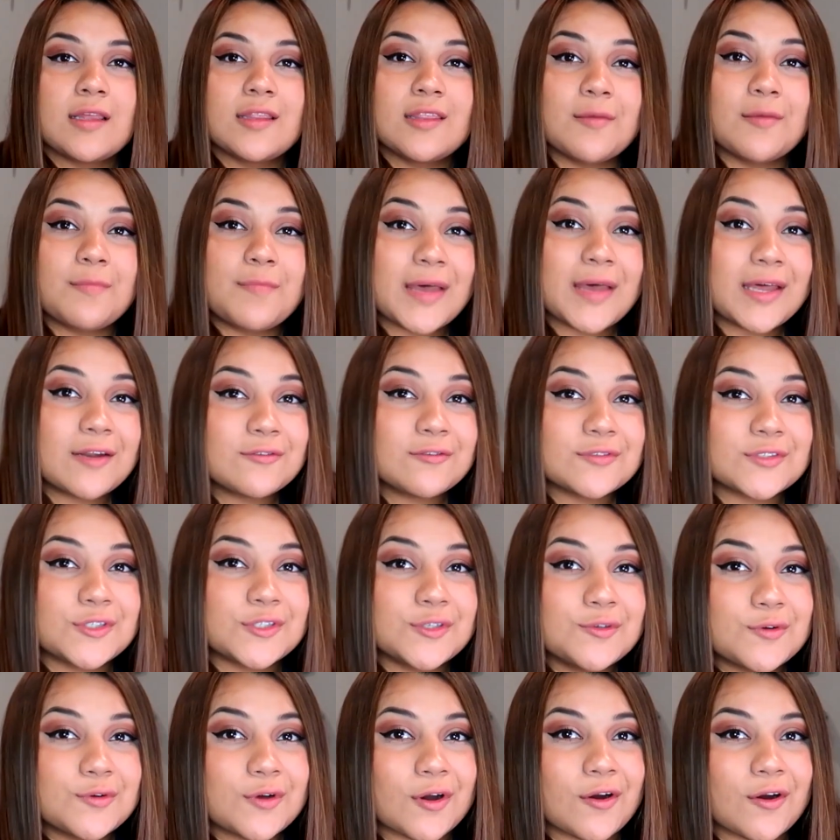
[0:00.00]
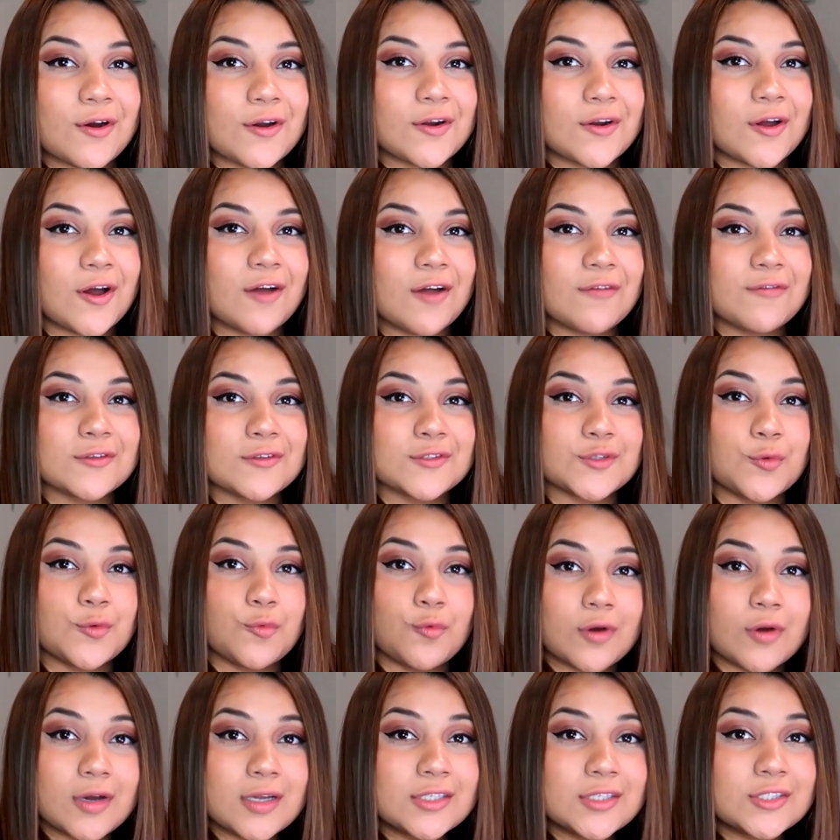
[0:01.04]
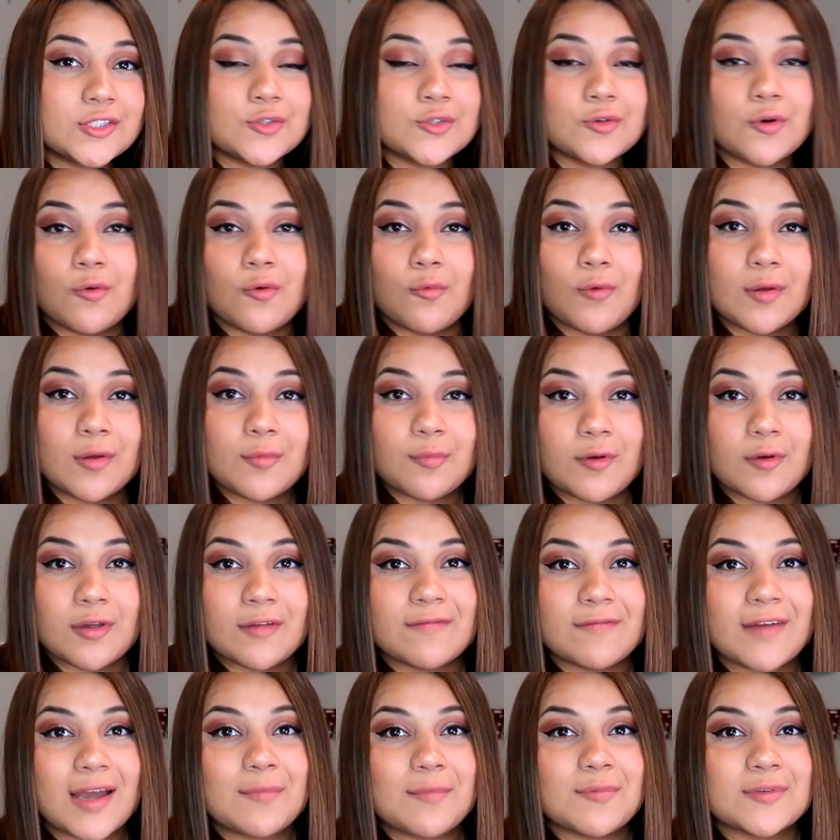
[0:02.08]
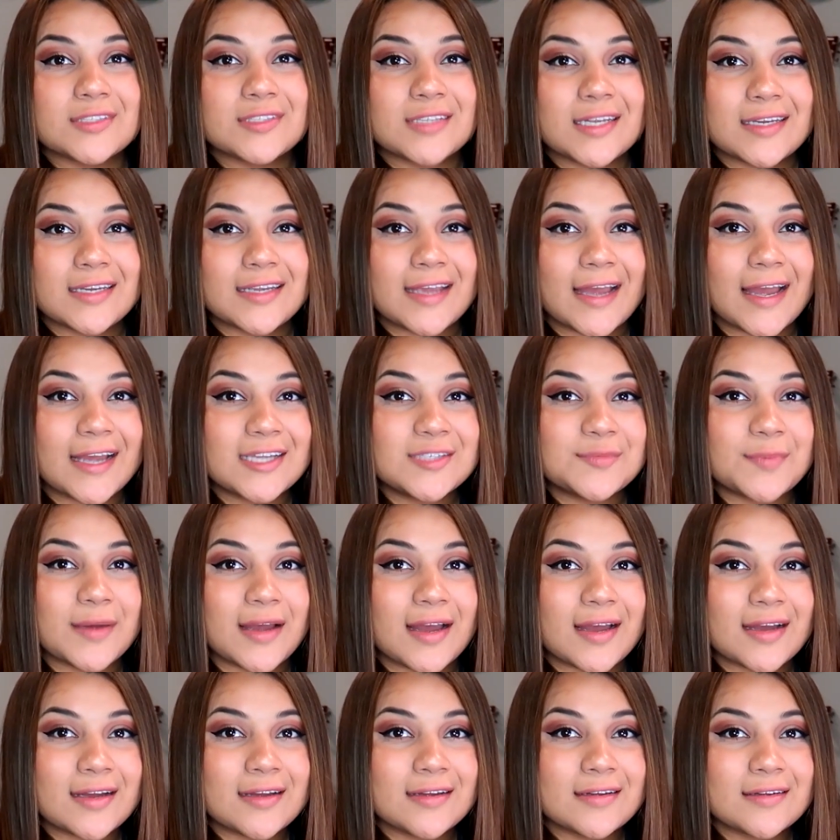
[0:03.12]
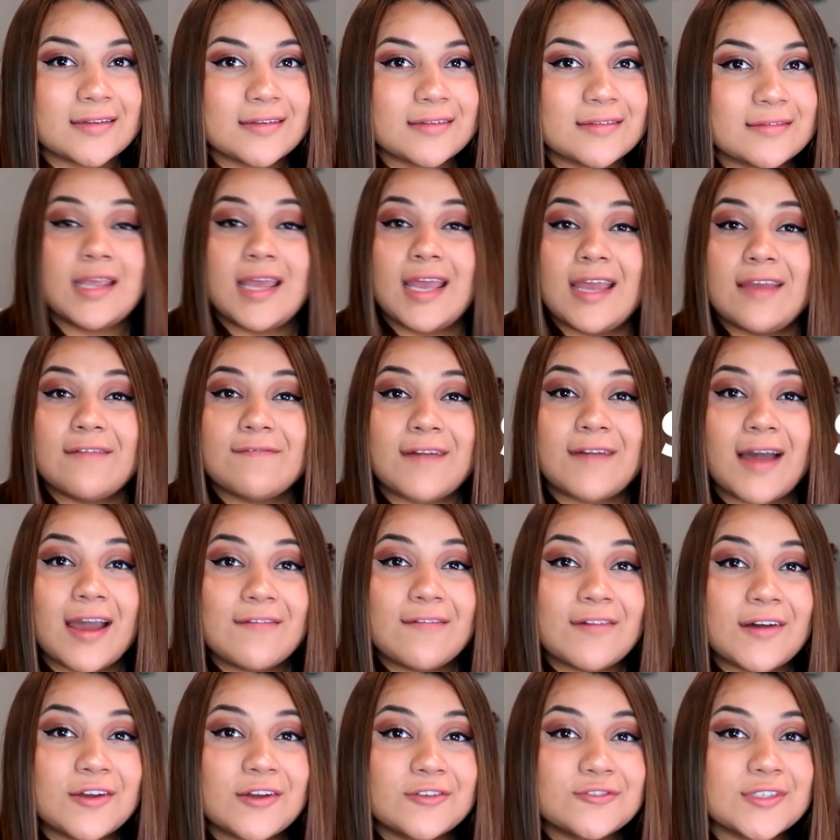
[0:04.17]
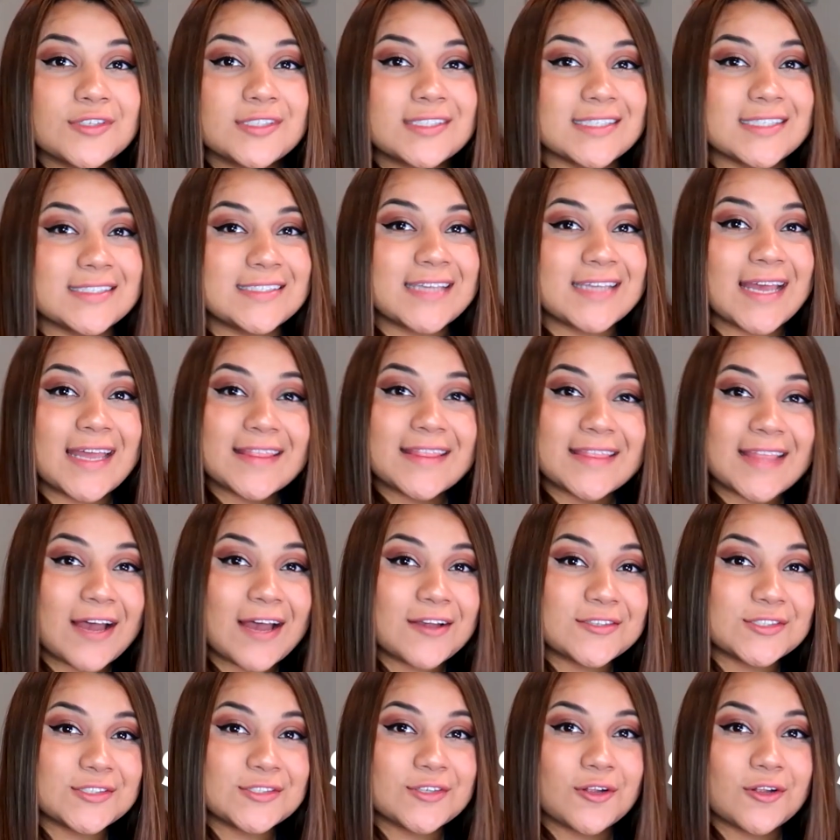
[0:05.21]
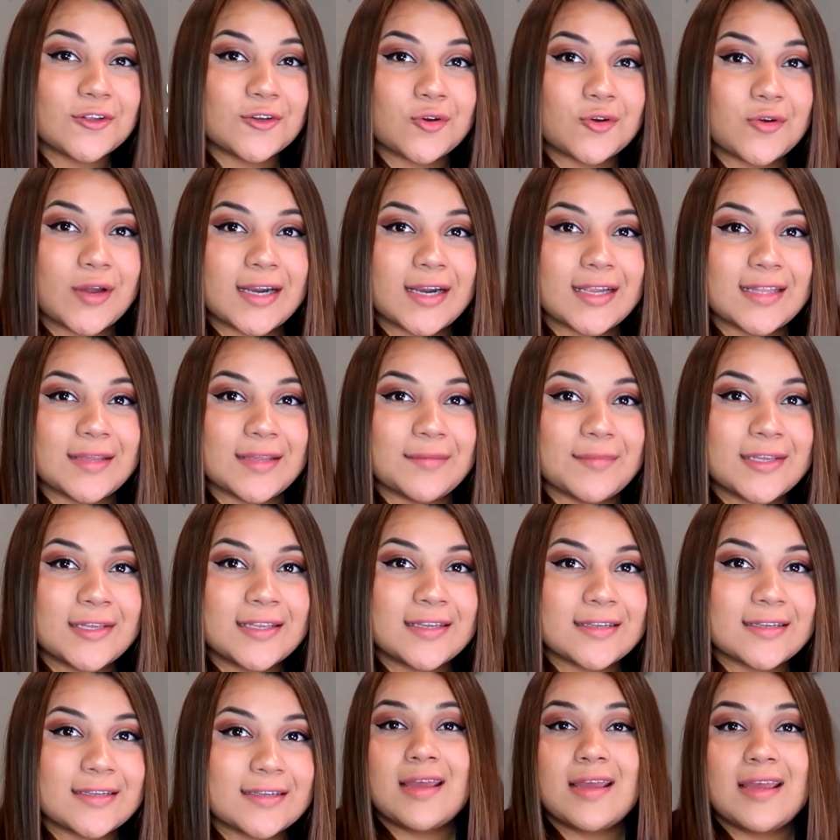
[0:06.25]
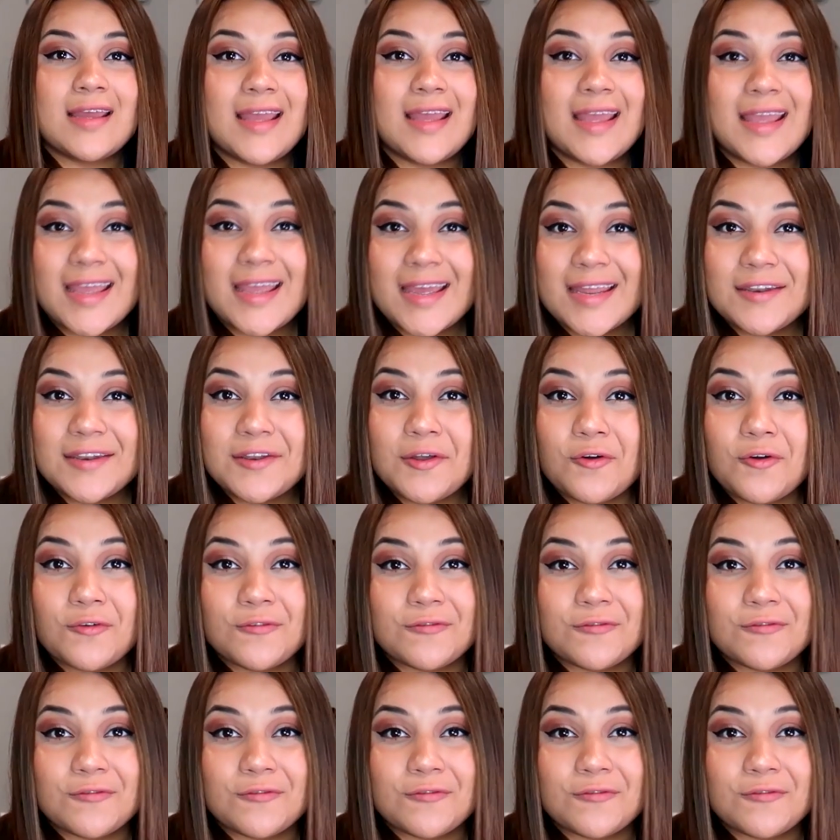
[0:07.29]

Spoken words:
The Pedal 2 card offers a 1 to a 1.5% cash back, a $500 to $10,000 credit limit, and no